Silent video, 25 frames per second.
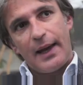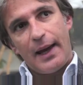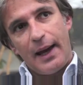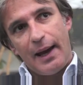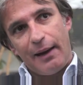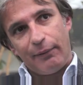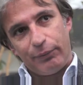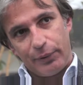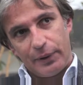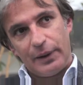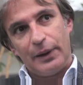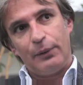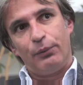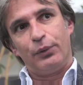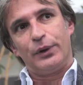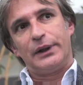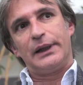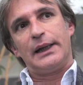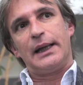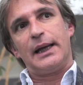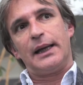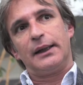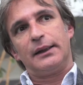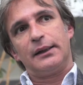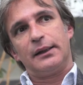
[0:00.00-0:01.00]
I really would
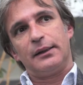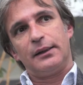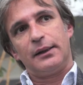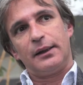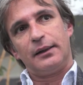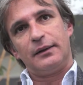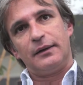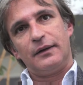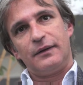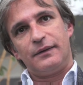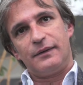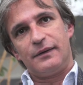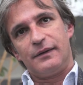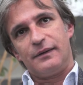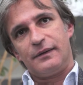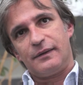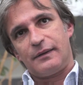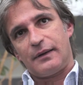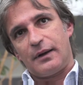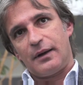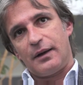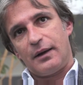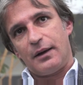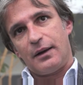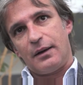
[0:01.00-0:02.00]
like, and this is
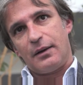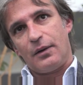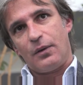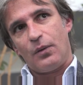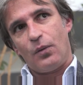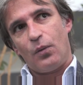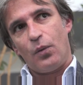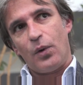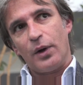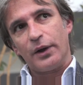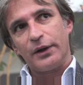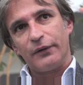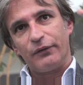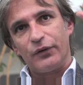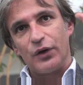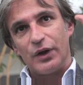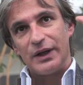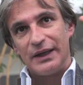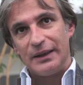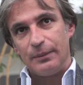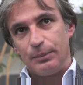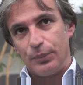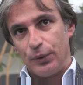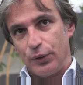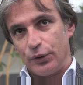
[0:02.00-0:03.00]
one of the
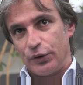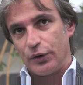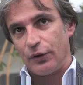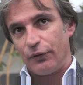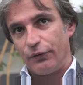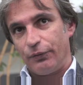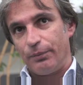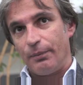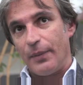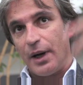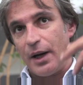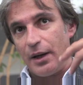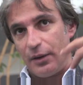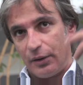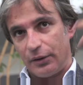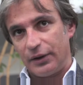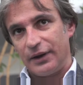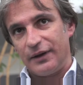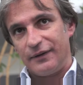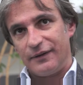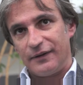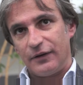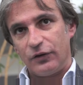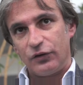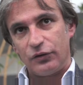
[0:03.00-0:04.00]
input of my
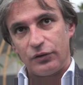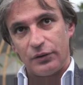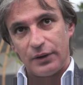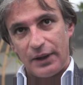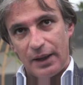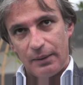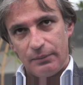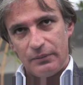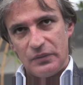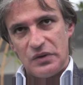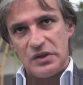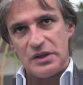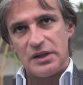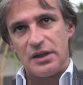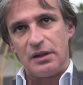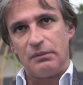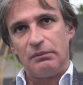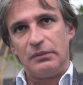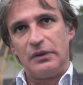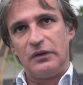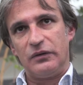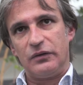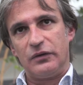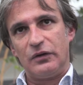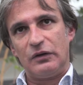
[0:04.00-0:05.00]
organization,
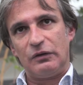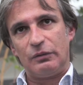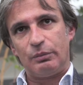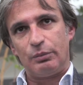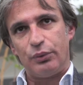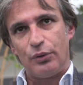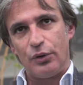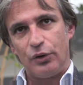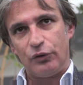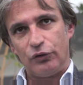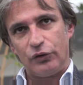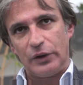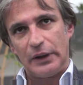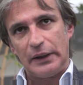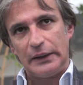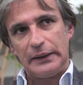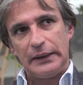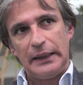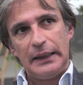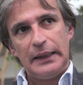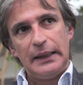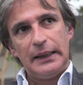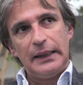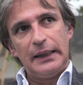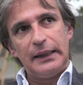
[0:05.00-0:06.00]
MDM, is this project,
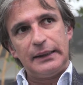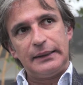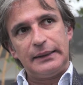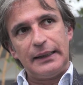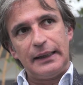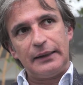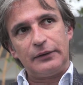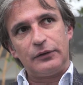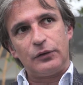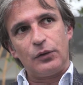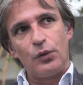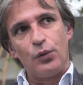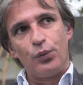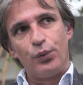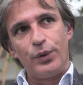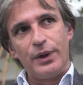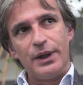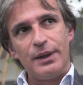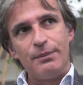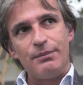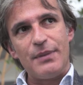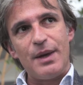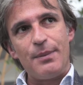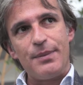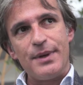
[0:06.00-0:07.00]
that
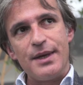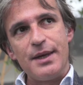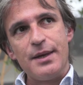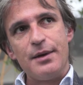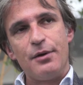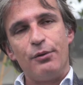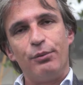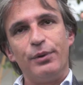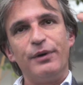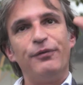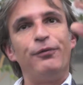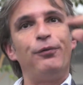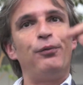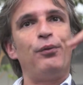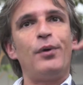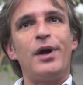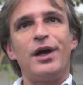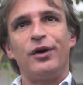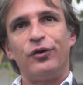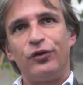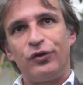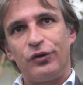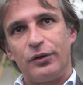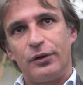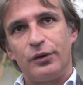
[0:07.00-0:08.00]
we maybe
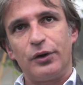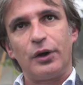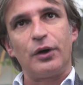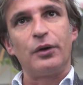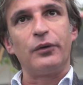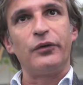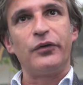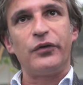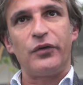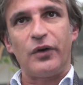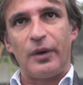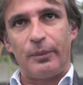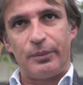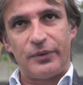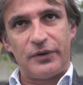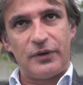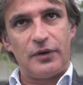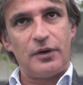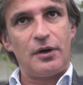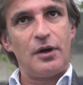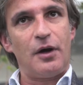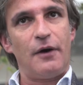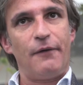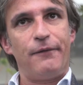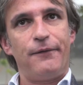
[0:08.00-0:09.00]
refresh the concept
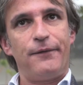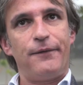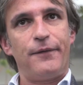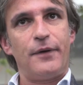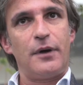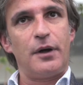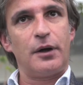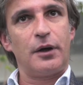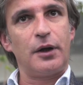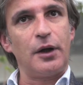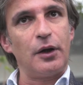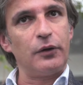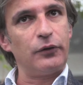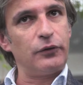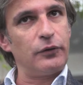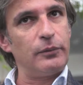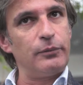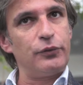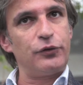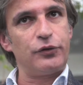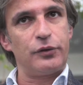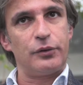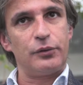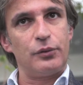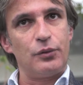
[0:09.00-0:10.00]
of
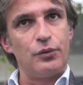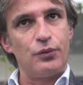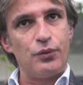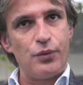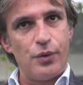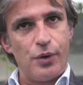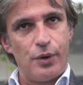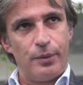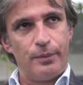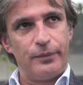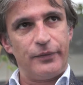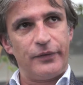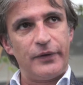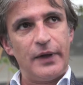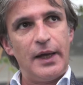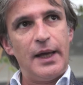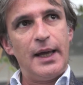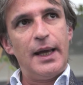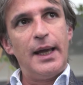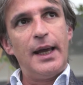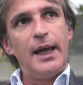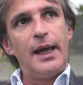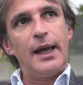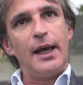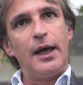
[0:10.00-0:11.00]
consumption rooms
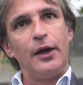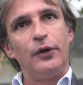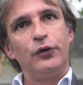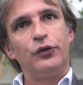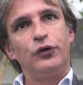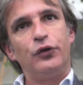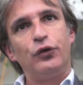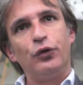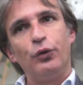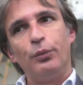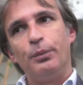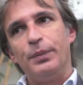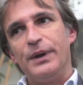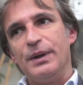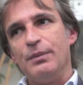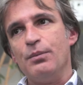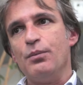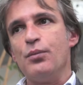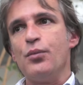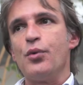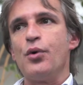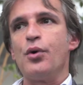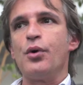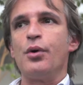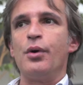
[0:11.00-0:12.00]
and to be
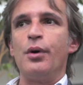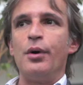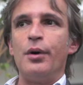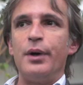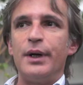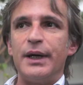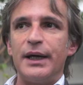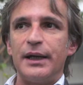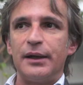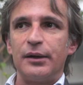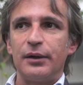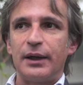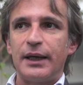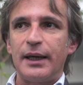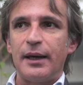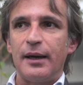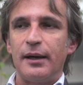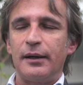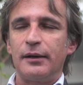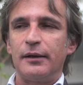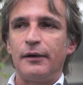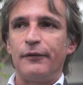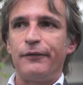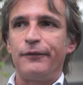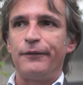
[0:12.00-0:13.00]
more in a
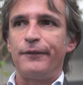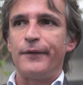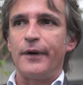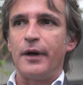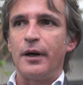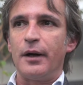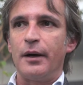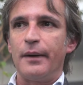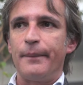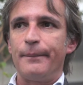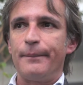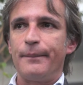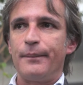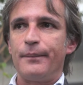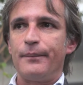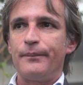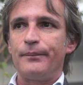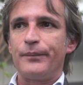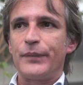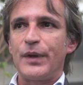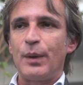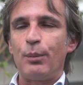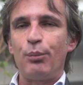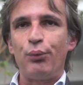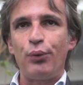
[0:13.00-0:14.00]
kind of
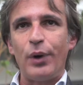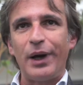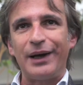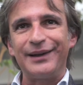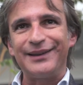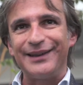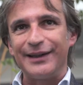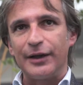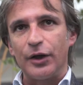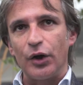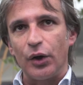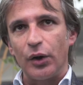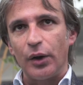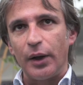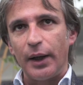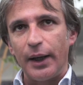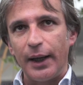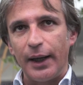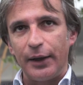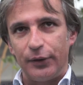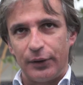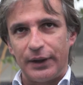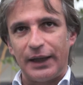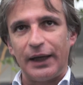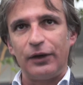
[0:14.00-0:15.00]
practical
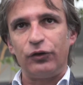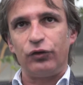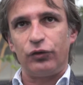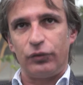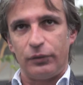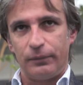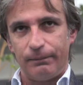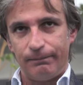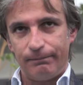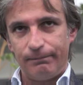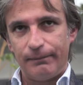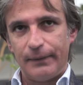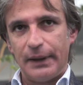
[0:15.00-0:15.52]
education.